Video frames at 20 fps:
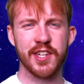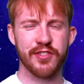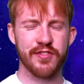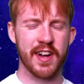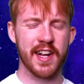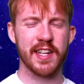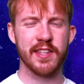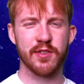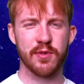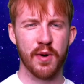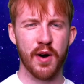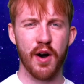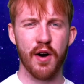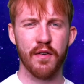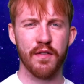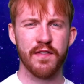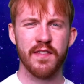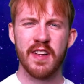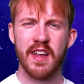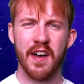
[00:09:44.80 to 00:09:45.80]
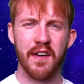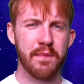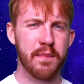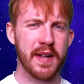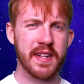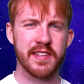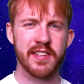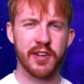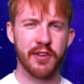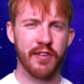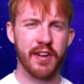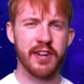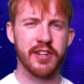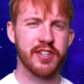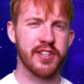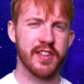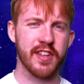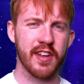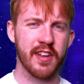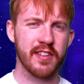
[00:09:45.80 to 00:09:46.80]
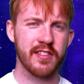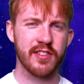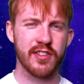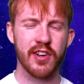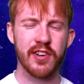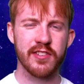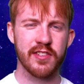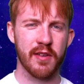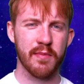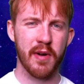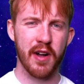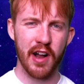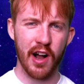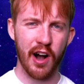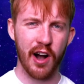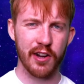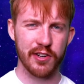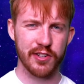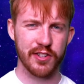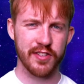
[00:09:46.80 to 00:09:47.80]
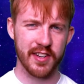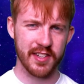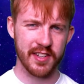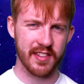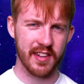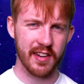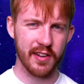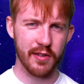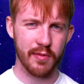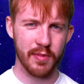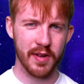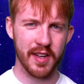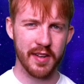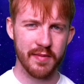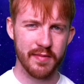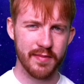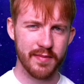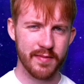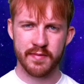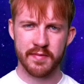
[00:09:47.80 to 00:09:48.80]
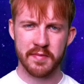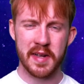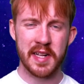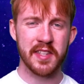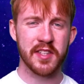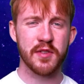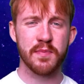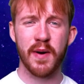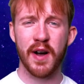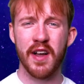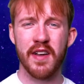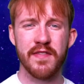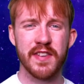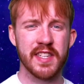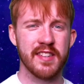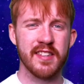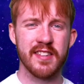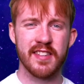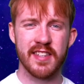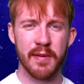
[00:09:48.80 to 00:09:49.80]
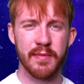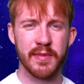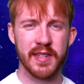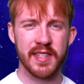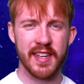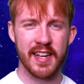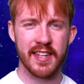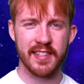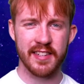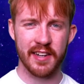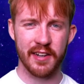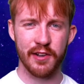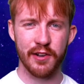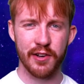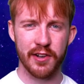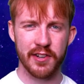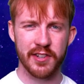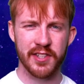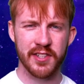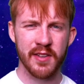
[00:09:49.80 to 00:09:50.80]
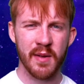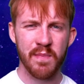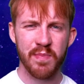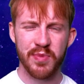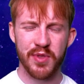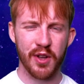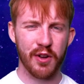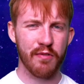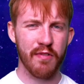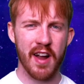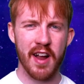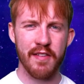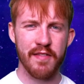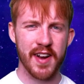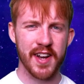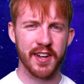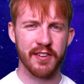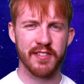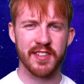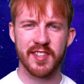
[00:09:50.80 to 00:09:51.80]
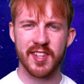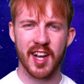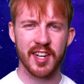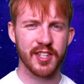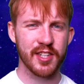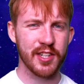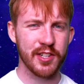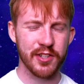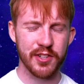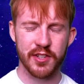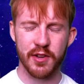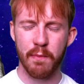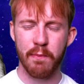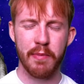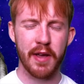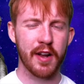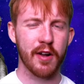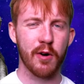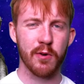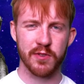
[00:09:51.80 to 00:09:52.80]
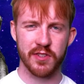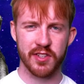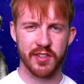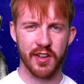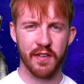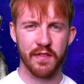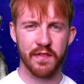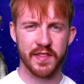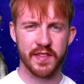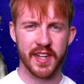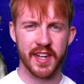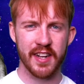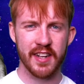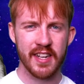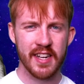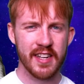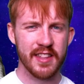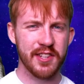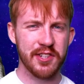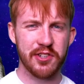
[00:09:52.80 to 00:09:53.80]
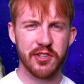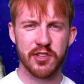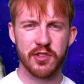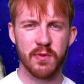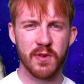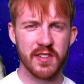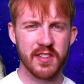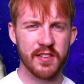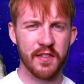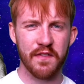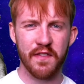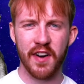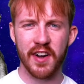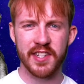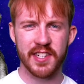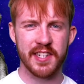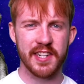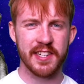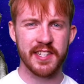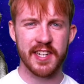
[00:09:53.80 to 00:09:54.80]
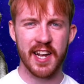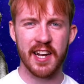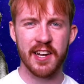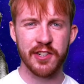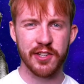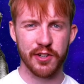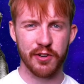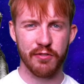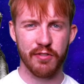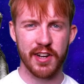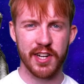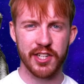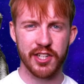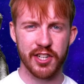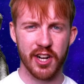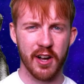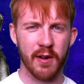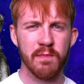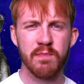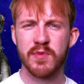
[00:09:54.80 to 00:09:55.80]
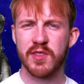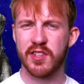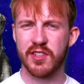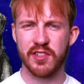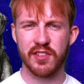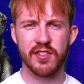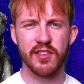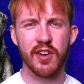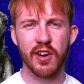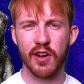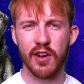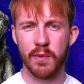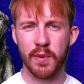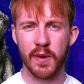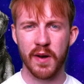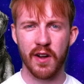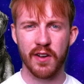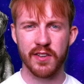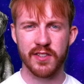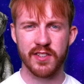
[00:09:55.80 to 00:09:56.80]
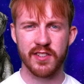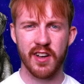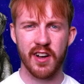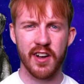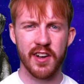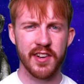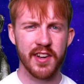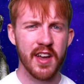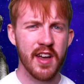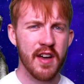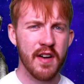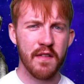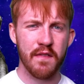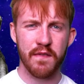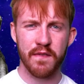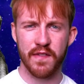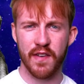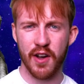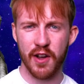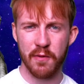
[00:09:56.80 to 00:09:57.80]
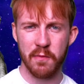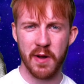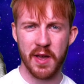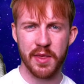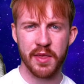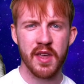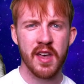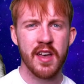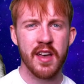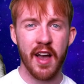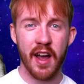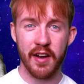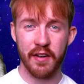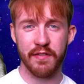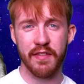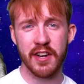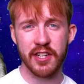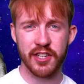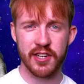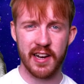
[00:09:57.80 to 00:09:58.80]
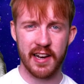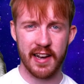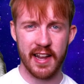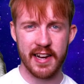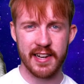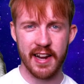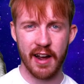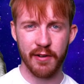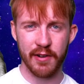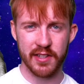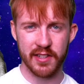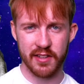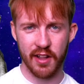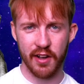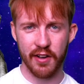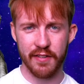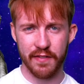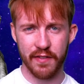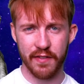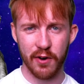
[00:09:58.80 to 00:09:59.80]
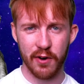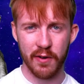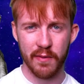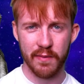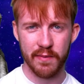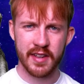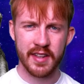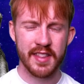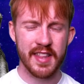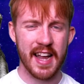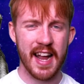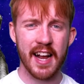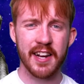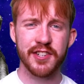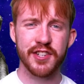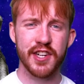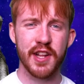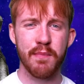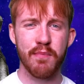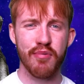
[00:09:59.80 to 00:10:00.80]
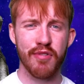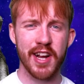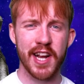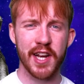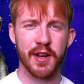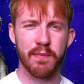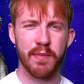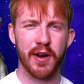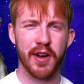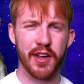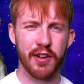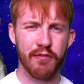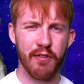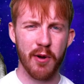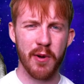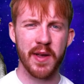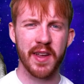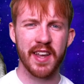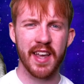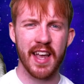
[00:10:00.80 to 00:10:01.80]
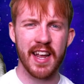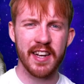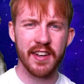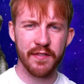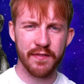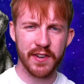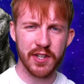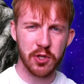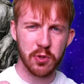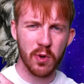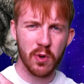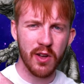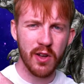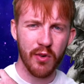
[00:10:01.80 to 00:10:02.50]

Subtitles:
rating 12, I've picked a creature that tugs on my heartstrings a little bit. In spite of its intimidating looks, the Grey Render is actually just a big old softie that just wants to find an intelligent creature to snuggle up alongside, fight with, and eventually lay down its life for. They actually breed by growing individual little